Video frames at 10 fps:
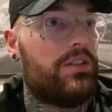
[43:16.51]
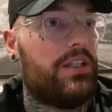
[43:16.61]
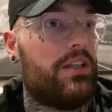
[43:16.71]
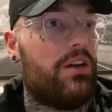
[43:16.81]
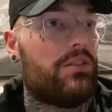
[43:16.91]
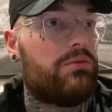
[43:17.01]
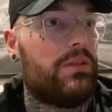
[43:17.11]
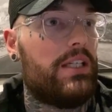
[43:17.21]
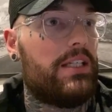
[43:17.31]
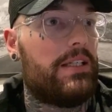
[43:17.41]
in the last
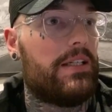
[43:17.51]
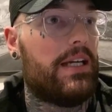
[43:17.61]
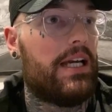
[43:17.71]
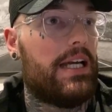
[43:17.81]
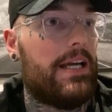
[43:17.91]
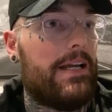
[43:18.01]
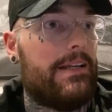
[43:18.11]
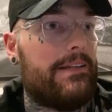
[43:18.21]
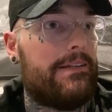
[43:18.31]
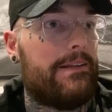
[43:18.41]
week,
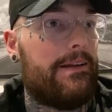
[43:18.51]
and